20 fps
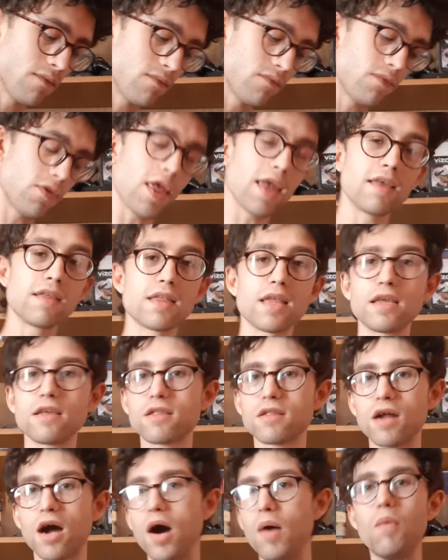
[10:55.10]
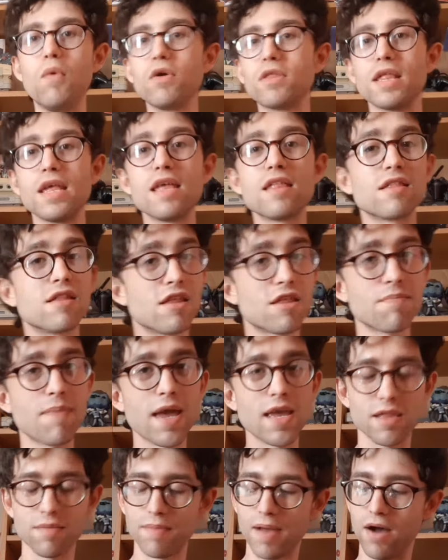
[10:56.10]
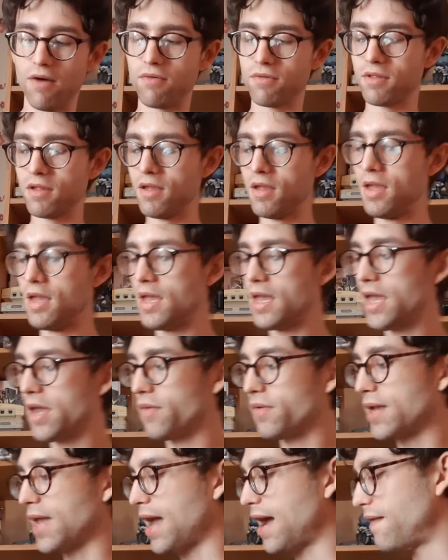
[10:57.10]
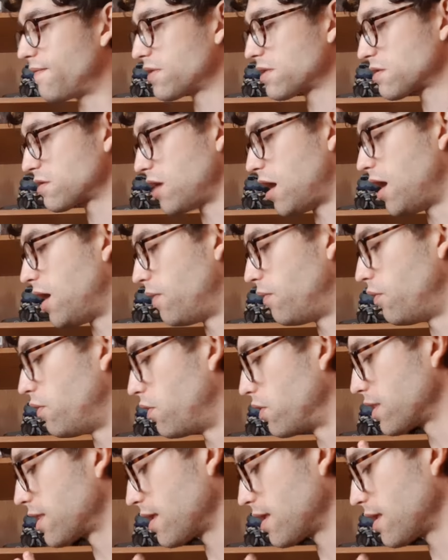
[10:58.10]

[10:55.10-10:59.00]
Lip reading: things in Star Wars is the space battle. Here we have Star Wars